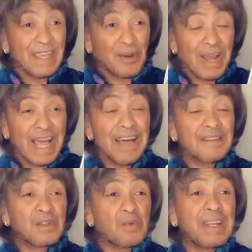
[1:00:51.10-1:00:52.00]
Here, I
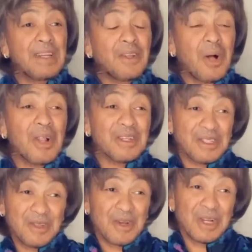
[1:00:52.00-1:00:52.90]
have
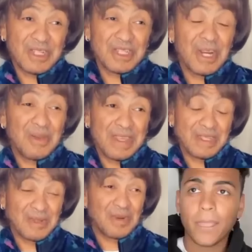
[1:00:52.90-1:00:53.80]
$20. Y'all
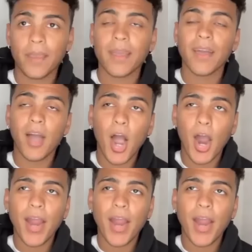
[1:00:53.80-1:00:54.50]
share this, okay?